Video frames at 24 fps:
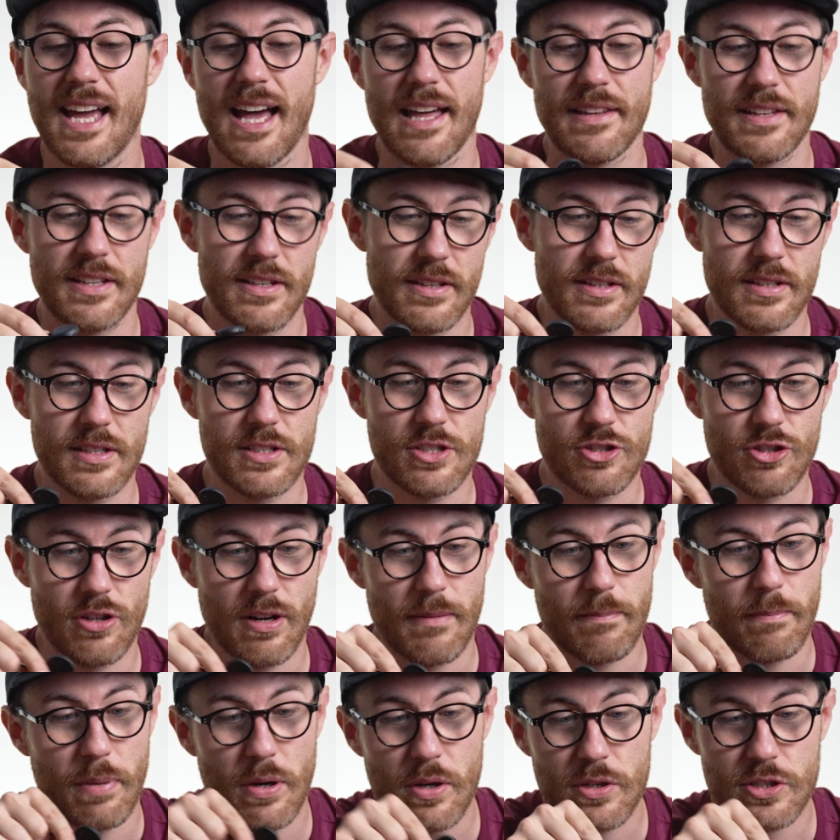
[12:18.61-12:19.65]
and then you're going to try
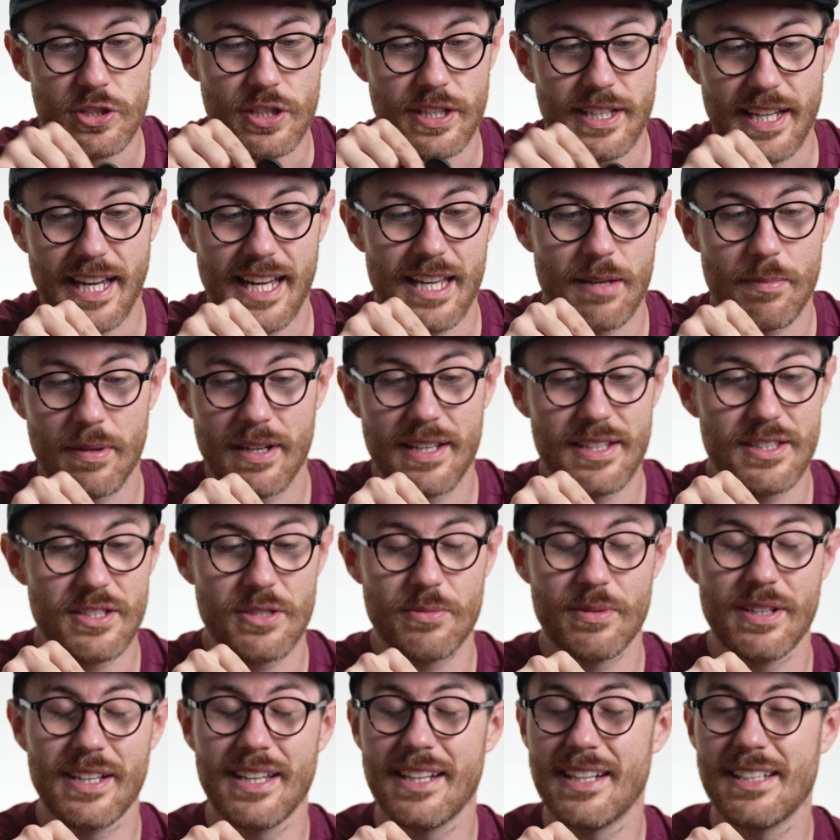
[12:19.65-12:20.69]
and push a cable
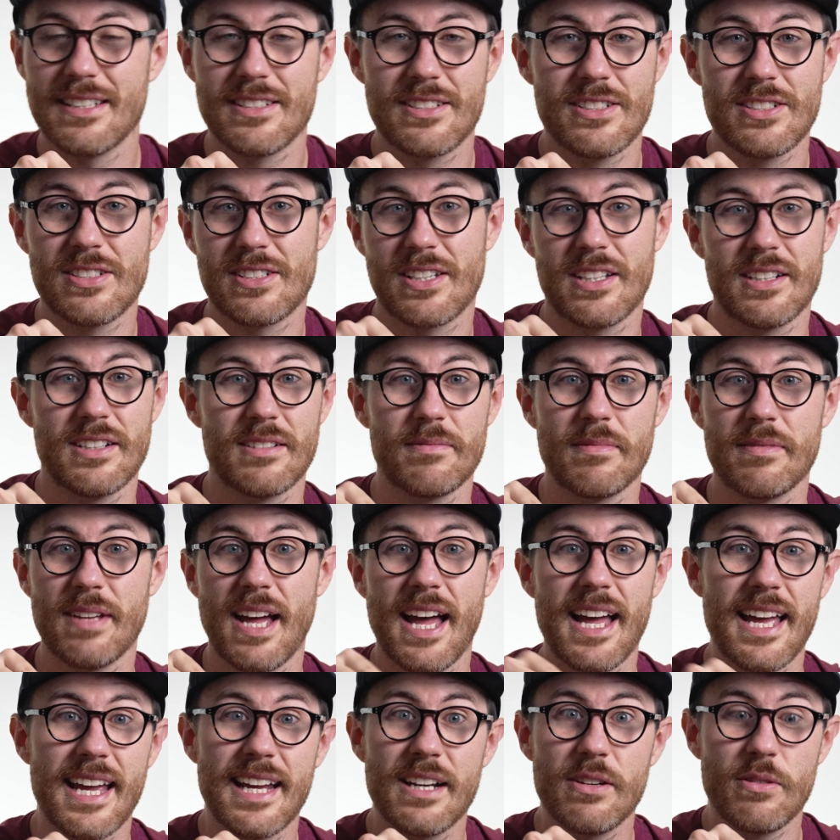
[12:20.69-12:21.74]
into it, and it's just going to
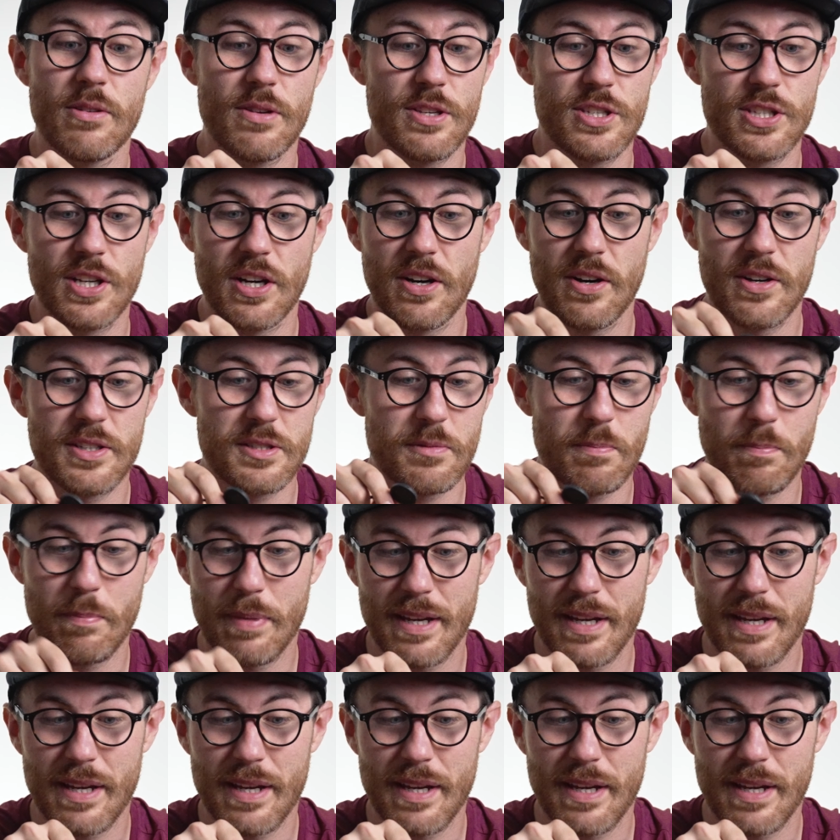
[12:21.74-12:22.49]
A, not charge,